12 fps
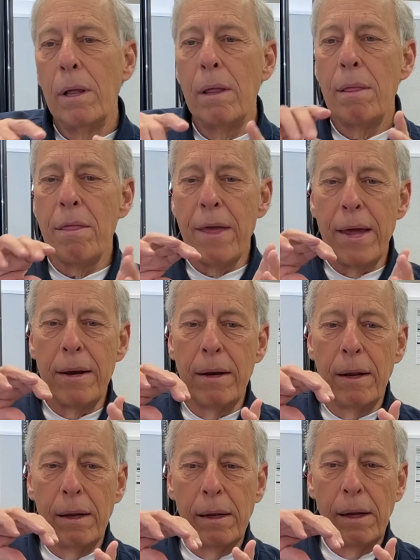then
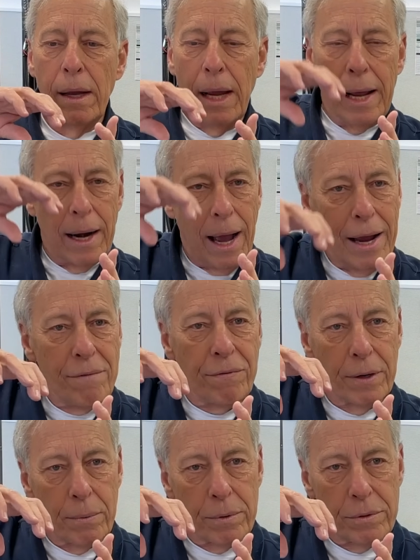at high
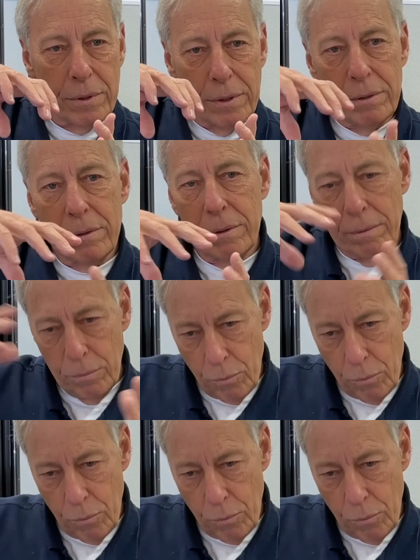frequencies,